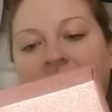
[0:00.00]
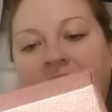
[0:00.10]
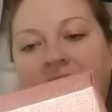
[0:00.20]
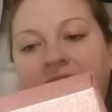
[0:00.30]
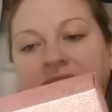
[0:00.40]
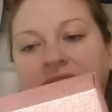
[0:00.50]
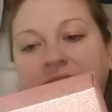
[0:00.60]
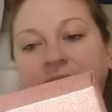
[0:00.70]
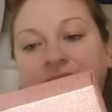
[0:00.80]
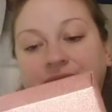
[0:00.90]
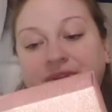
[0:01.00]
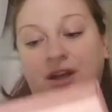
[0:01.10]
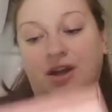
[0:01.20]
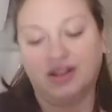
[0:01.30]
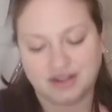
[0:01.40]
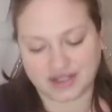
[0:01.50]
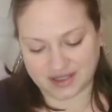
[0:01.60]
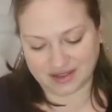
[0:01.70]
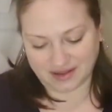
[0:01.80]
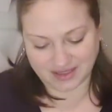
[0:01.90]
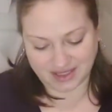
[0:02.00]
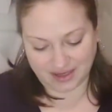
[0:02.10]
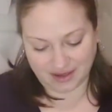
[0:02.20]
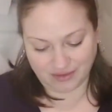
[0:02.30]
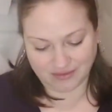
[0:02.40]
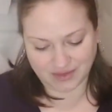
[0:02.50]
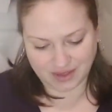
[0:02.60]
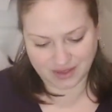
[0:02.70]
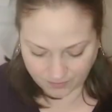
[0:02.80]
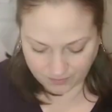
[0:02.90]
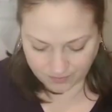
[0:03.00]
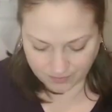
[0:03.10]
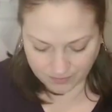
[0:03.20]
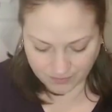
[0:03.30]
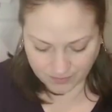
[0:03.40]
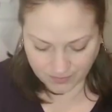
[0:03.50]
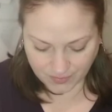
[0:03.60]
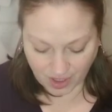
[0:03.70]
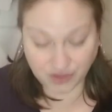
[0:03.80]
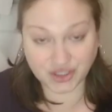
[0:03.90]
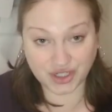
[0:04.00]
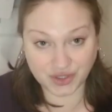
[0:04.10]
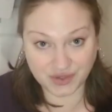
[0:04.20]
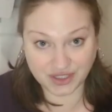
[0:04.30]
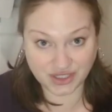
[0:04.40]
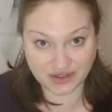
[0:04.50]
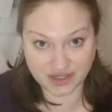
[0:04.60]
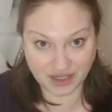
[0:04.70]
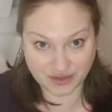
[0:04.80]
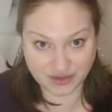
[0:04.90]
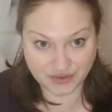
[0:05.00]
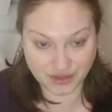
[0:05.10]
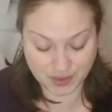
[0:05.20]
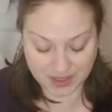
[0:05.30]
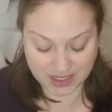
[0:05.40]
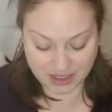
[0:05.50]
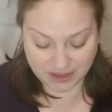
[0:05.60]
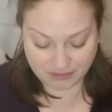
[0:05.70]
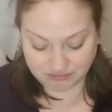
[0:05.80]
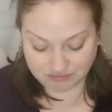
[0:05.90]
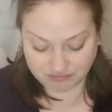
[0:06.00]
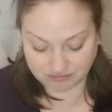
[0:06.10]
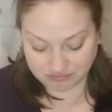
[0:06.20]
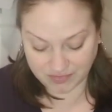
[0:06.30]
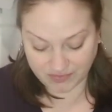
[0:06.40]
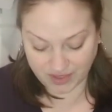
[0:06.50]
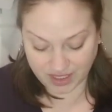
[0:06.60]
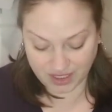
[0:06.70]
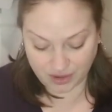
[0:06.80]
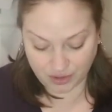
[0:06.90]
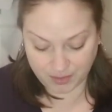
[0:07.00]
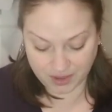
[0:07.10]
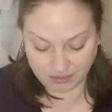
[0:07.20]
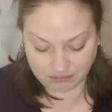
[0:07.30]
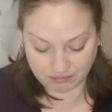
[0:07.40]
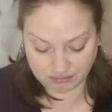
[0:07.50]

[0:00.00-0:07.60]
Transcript: And it was $3 on sale. I'll show you each of the colors real quick here. If I can get it open.